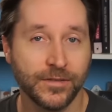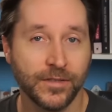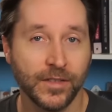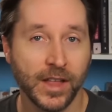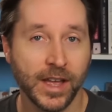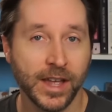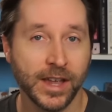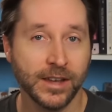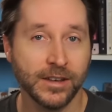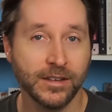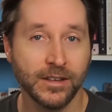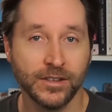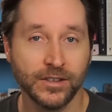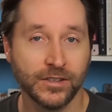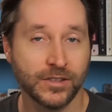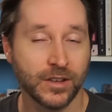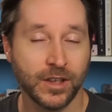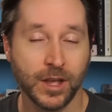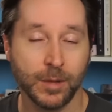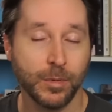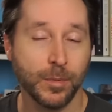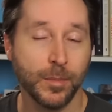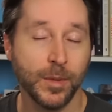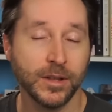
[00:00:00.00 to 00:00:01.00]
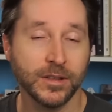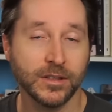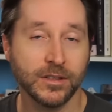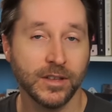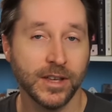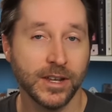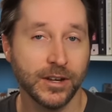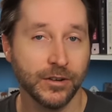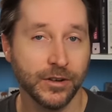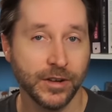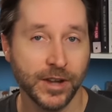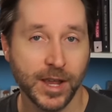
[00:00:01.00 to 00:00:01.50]
flight just a couple months
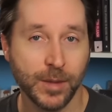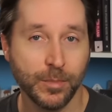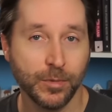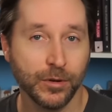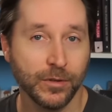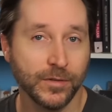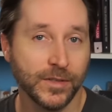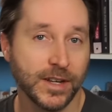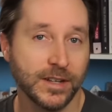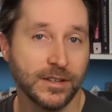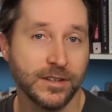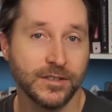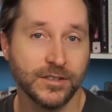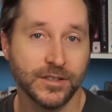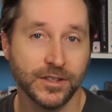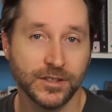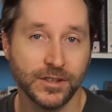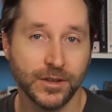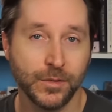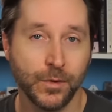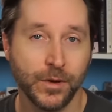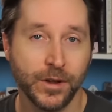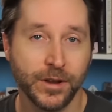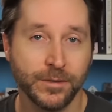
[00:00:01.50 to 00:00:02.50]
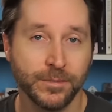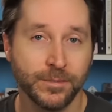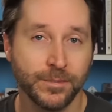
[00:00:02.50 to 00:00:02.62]
later in April of 1961.